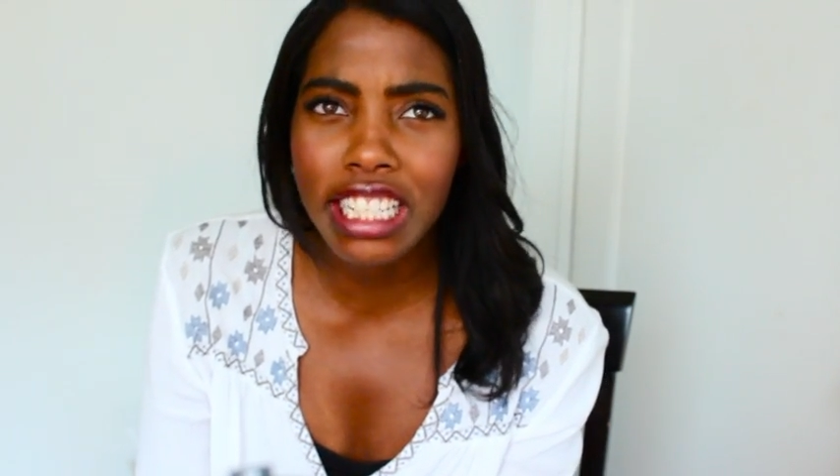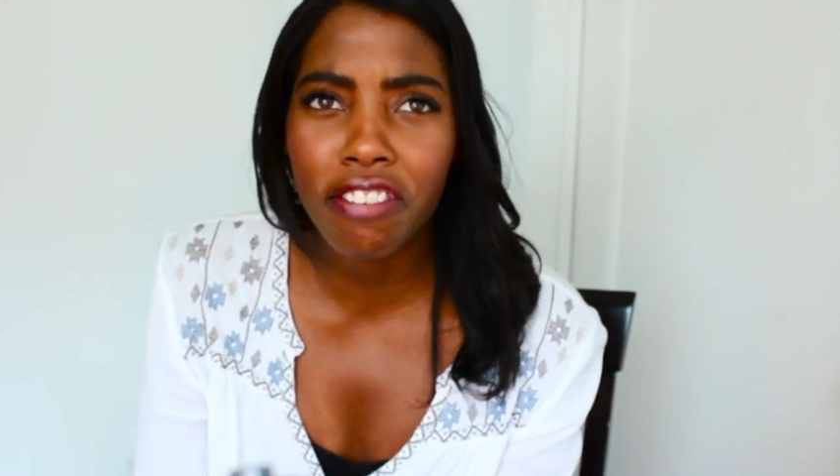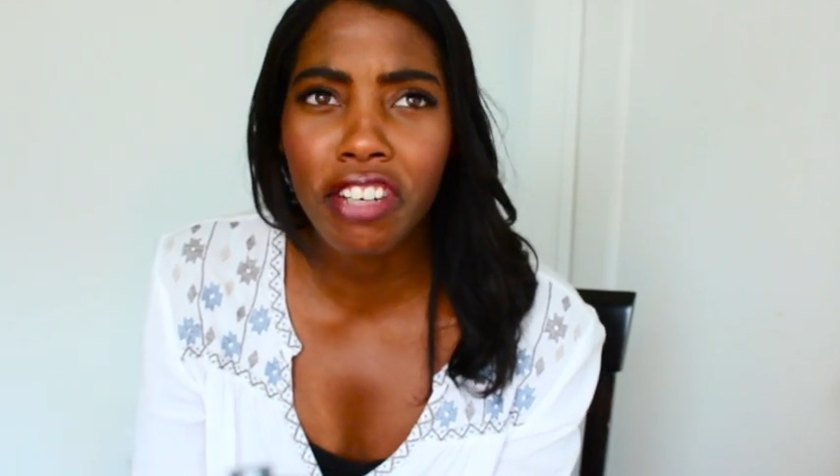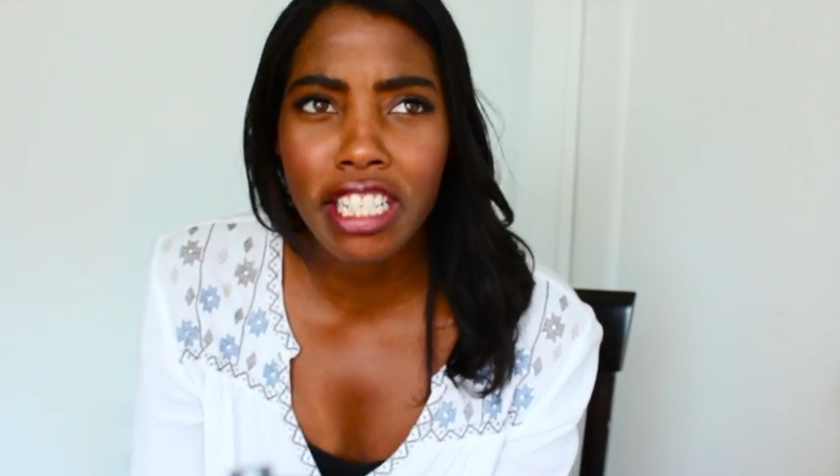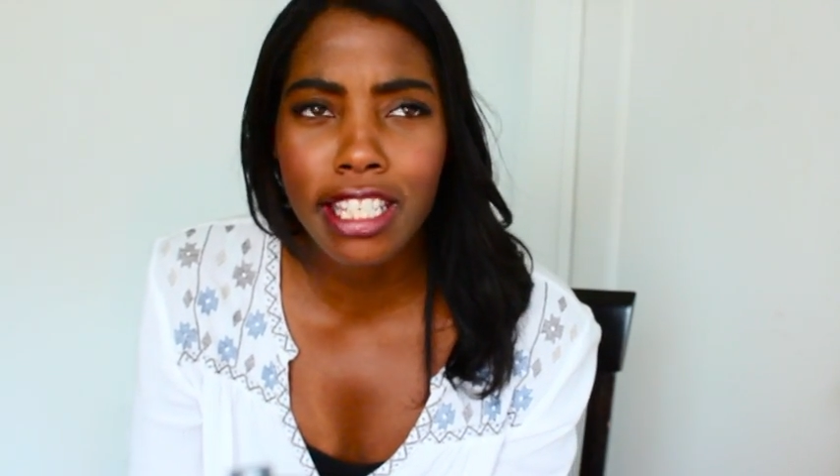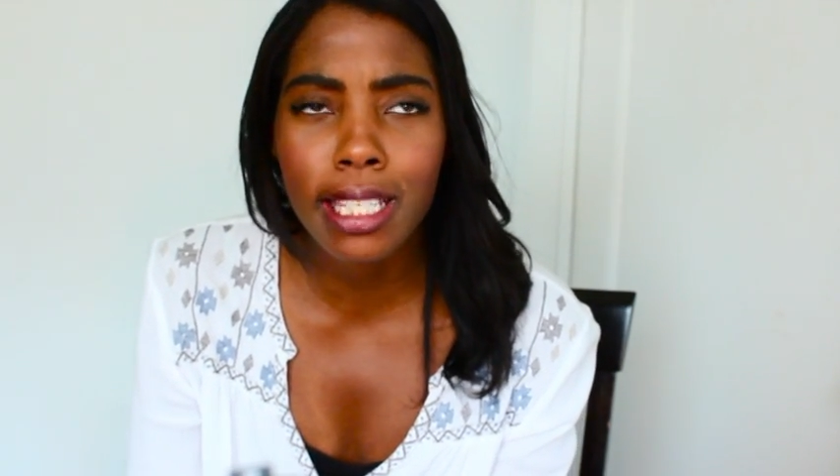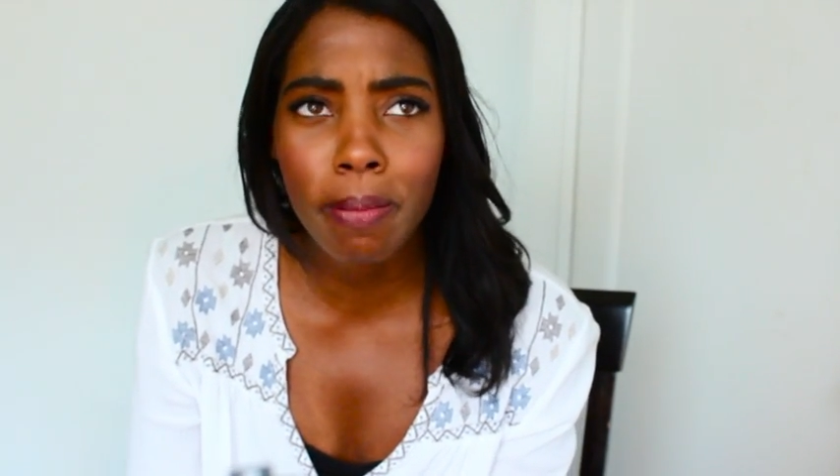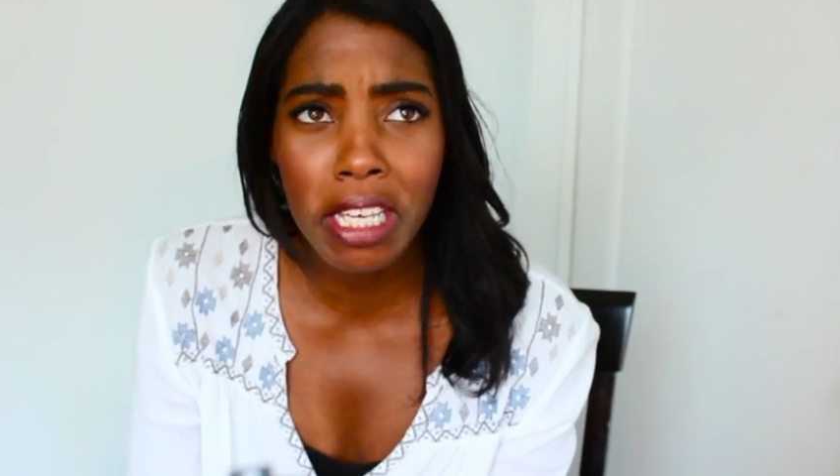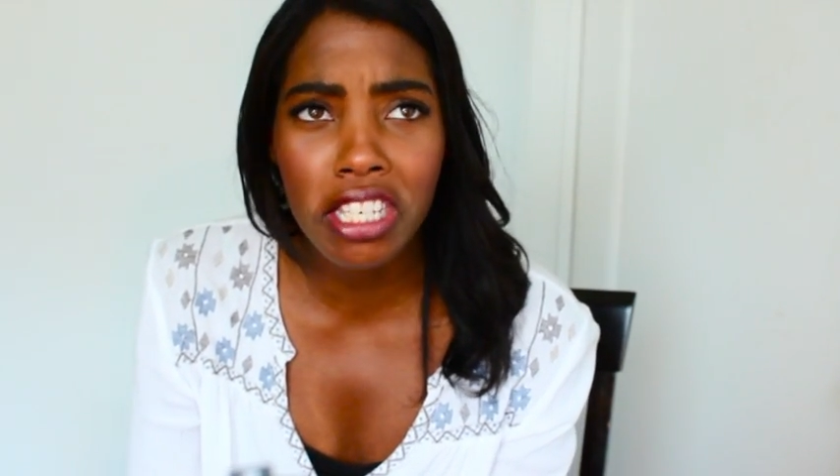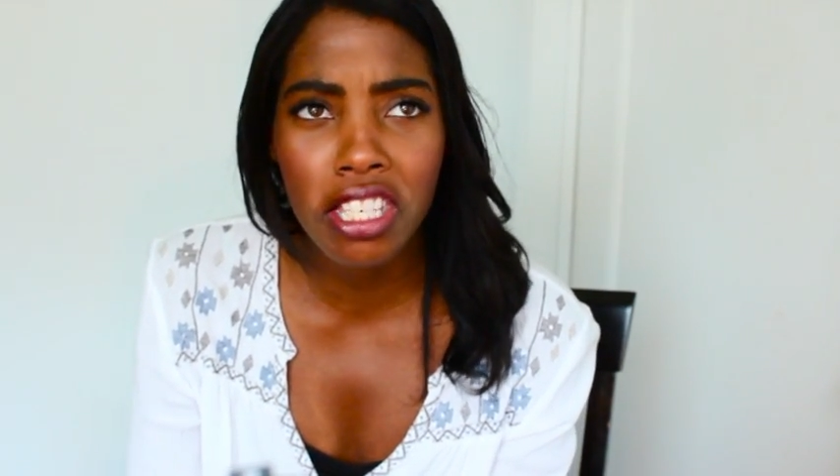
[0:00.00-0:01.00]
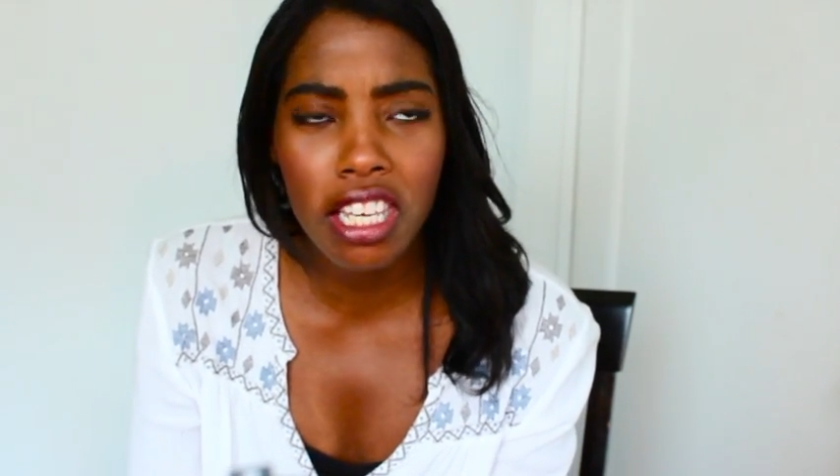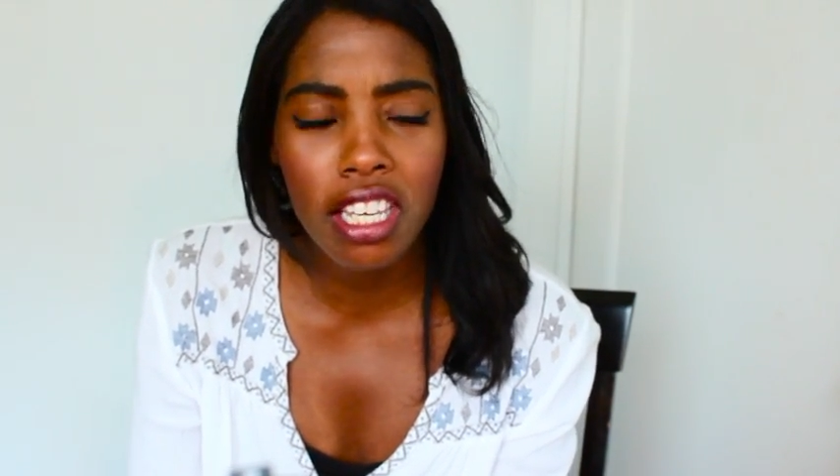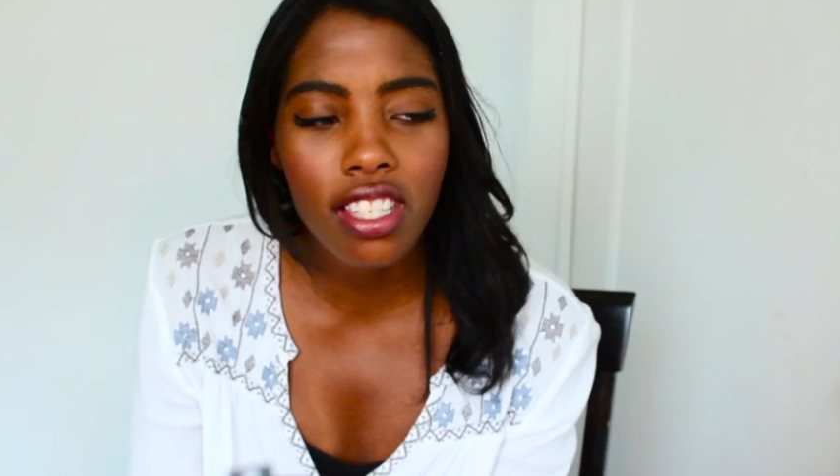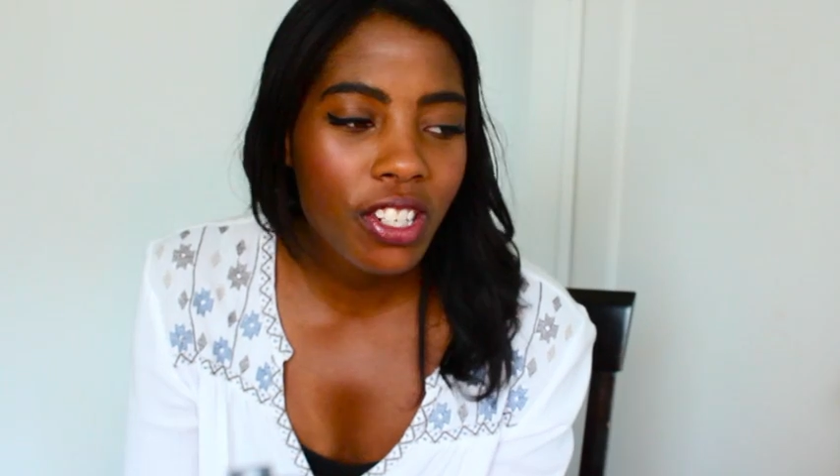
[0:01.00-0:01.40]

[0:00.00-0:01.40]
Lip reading: different species.